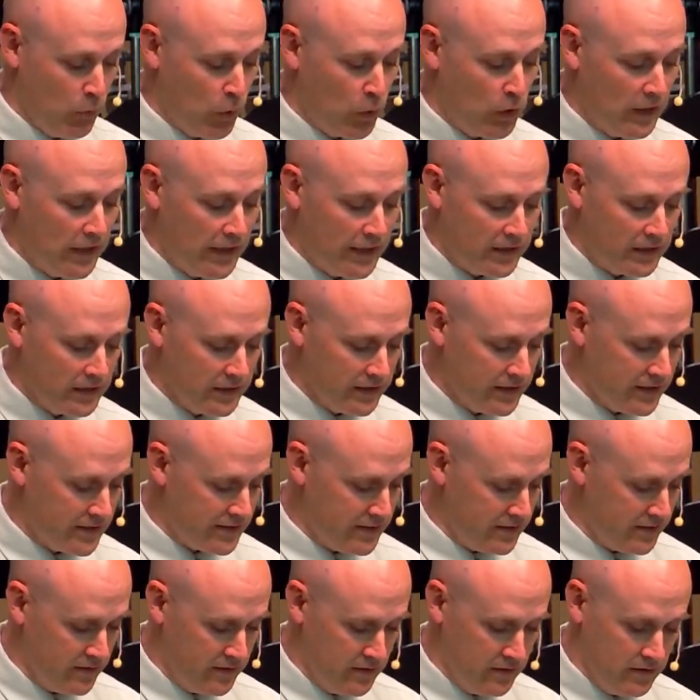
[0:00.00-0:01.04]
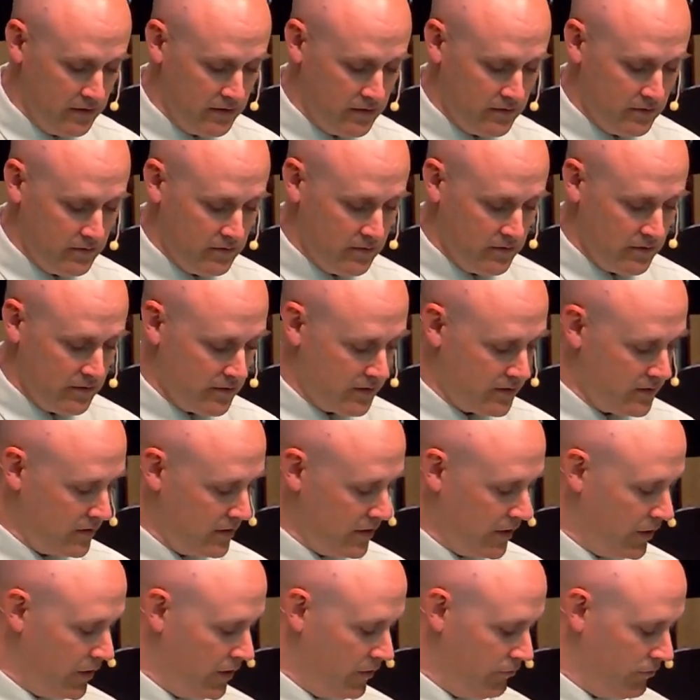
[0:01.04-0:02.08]
More likely
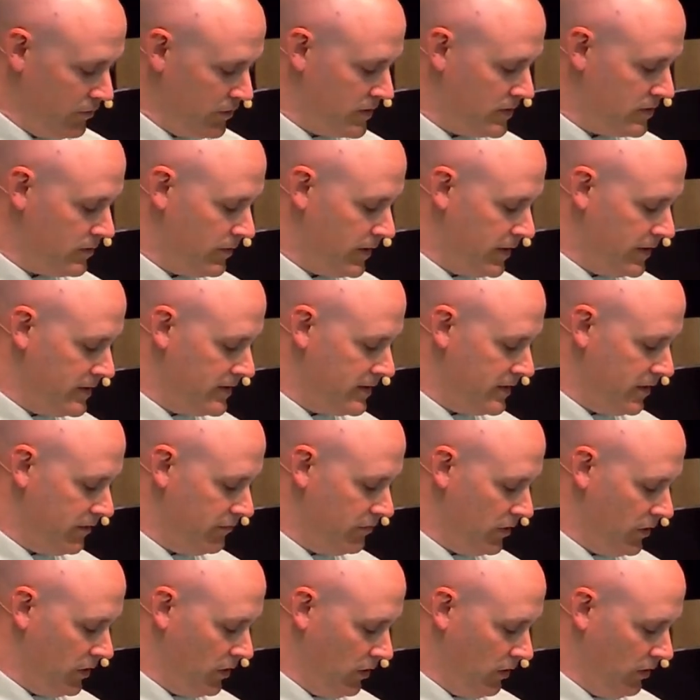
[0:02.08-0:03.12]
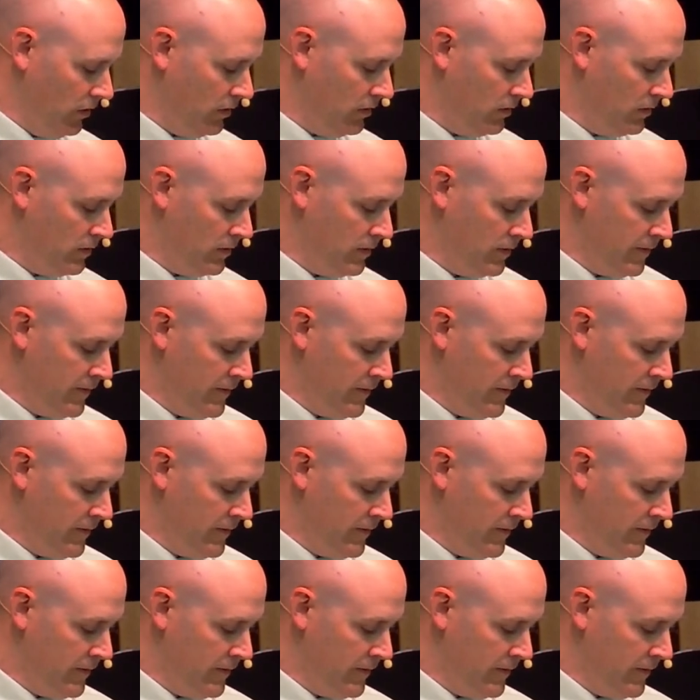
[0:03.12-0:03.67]
it's like in verse 27 here.